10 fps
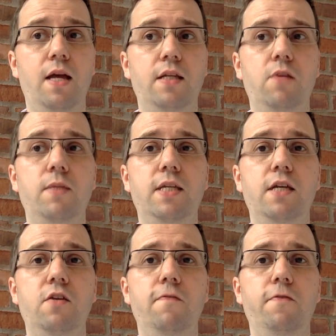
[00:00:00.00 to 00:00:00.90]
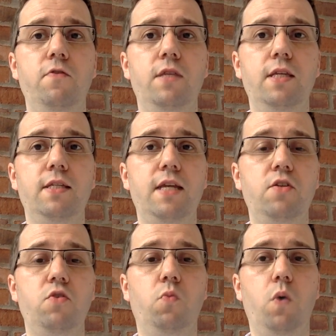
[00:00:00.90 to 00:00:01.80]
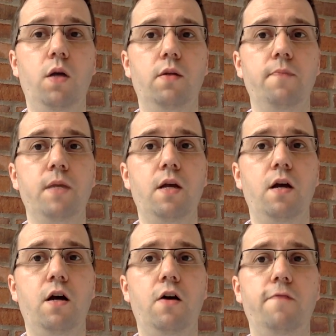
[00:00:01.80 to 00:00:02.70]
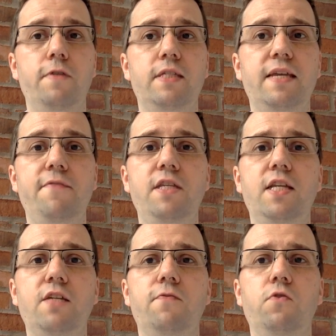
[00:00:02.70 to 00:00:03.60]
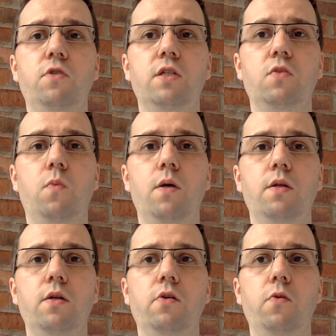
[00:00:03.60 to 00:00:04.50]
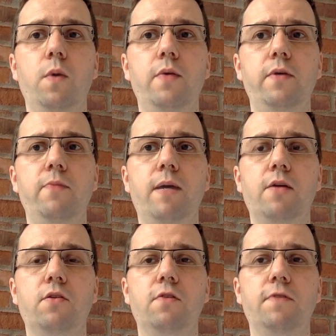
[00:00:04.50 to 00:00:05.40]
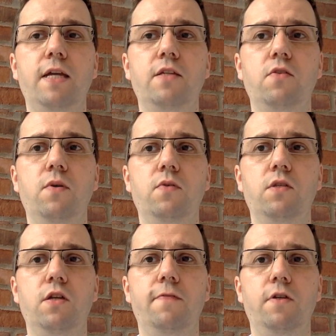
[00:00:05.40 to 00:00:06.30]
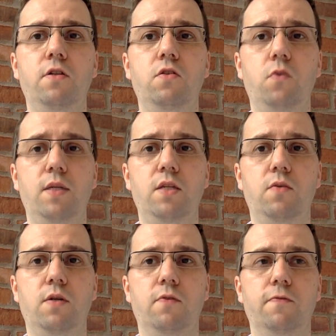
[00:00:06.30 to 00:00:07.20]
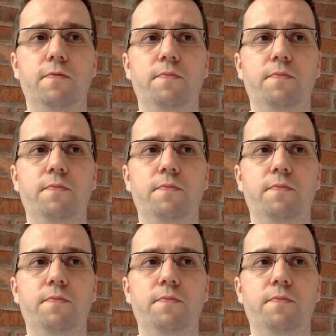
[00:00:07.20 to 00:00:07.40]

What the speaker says: and I'll be taking you through this session 1 of 70-461 Querying Microsoft SQL Server 2012.